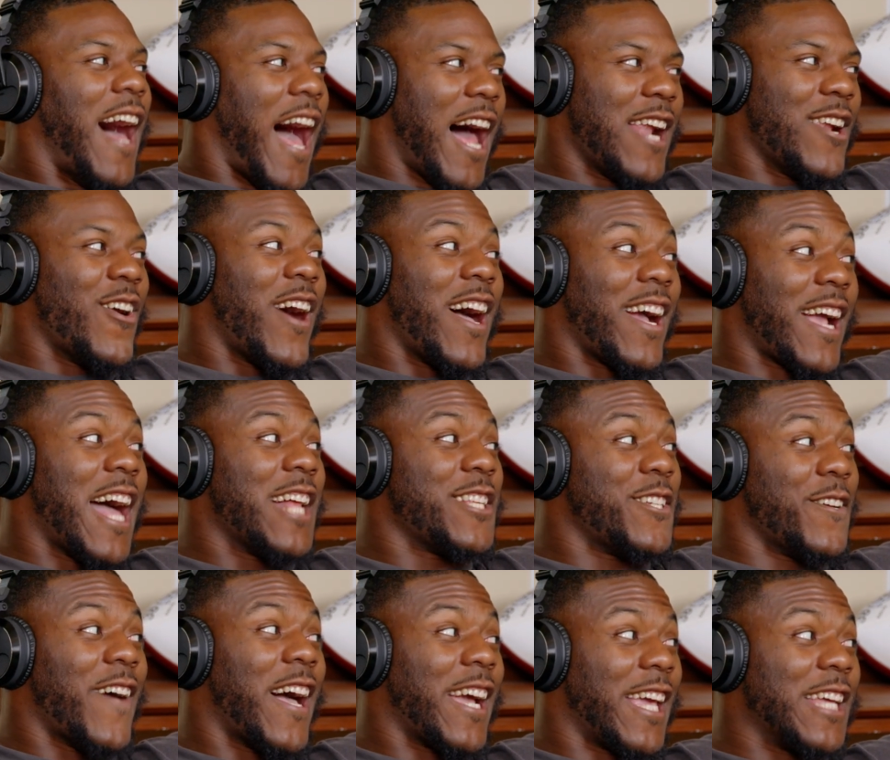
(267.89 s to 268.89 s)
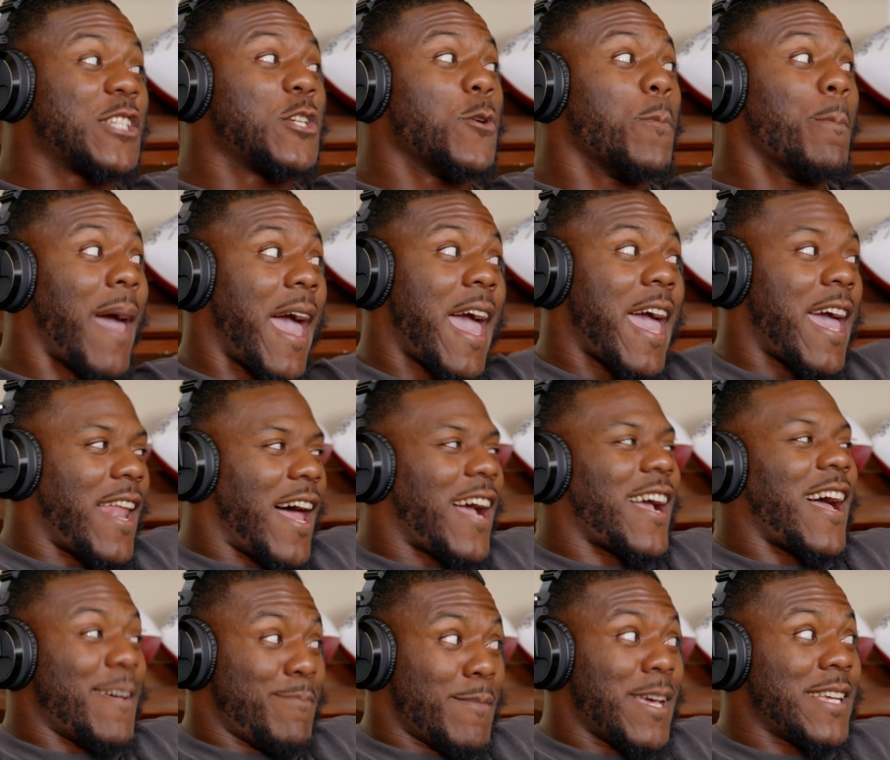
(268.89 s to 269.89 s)
I know I got you if I get you mad. I
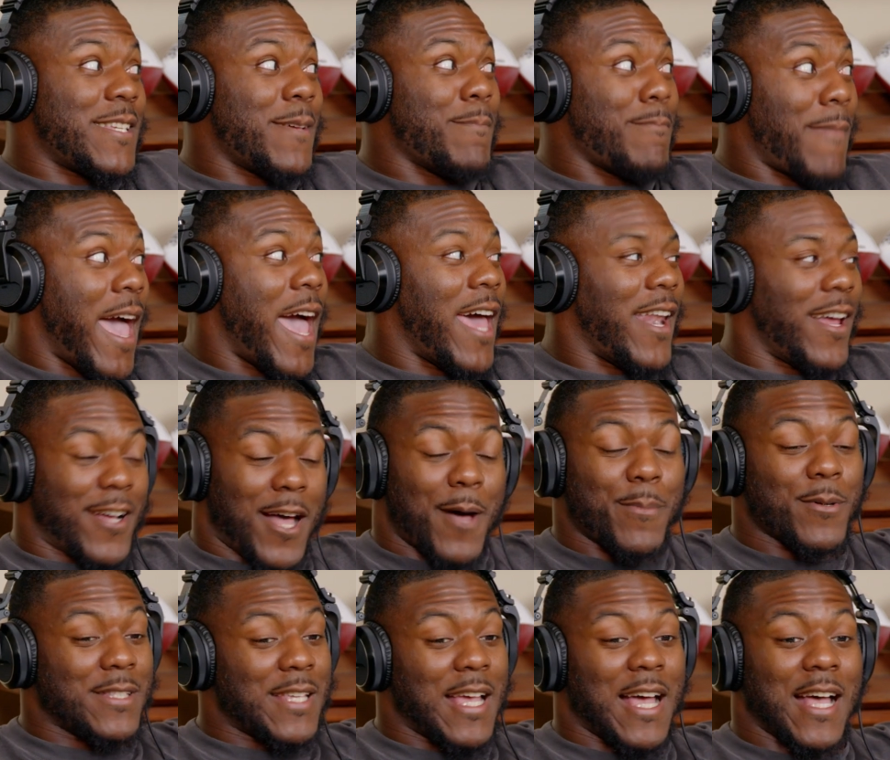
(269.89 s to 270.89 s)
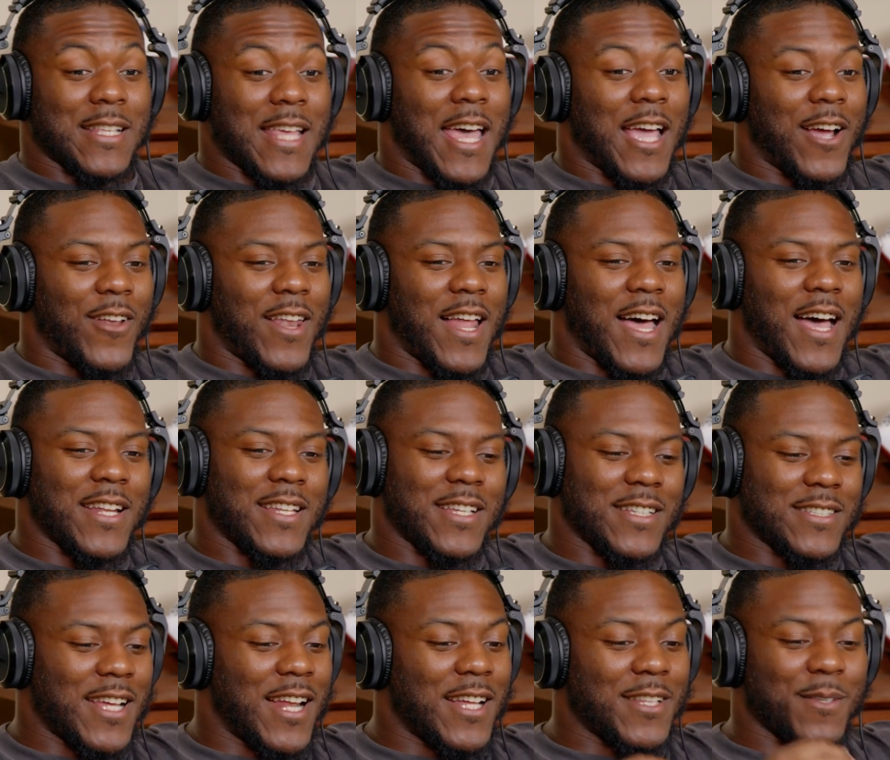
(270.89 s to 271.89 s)
got Mixon mad a couple times. I ain't gonna lie to this.
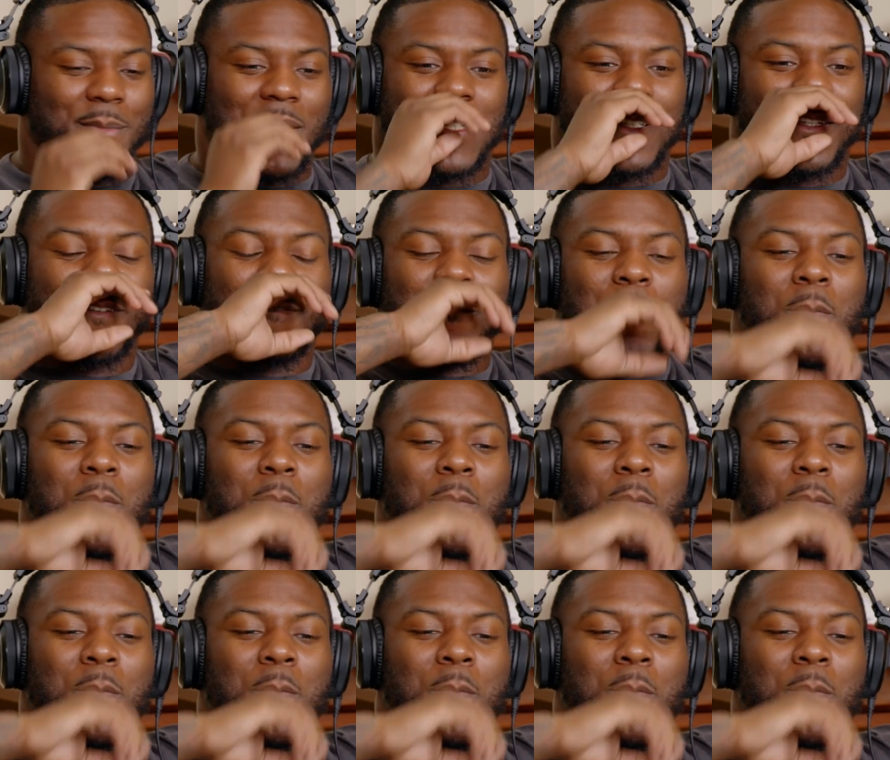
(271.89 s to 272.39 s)
Shout out to Mixon.